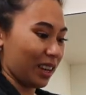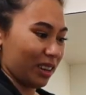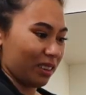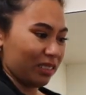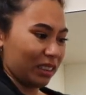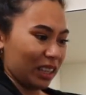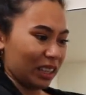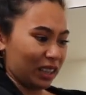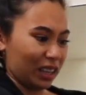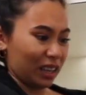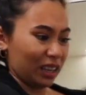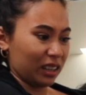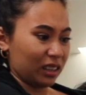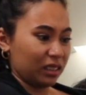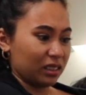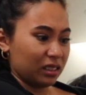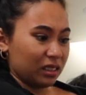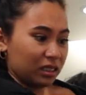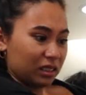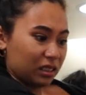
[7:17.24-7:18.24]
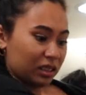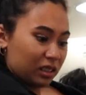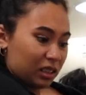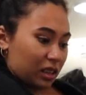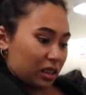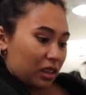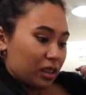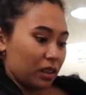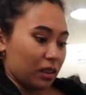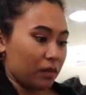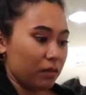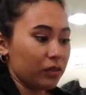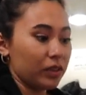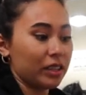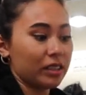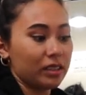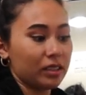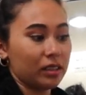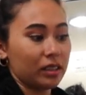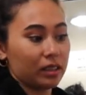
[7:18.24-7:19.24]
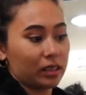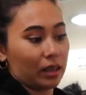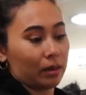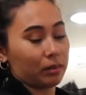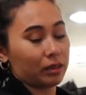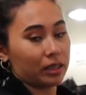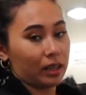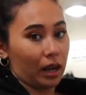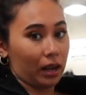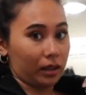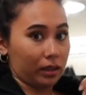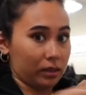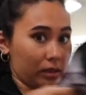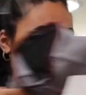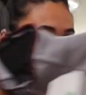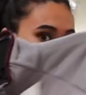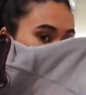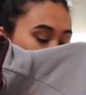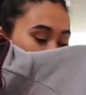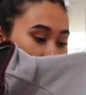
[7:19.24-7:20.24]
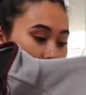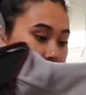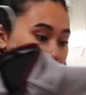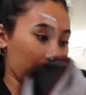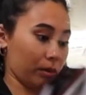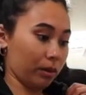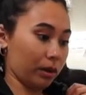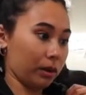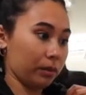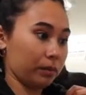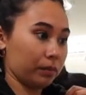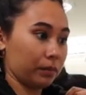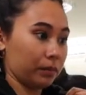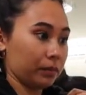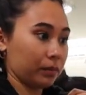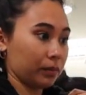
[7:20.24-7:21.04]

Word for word: I don't like that. This is the same style as this one, by the way.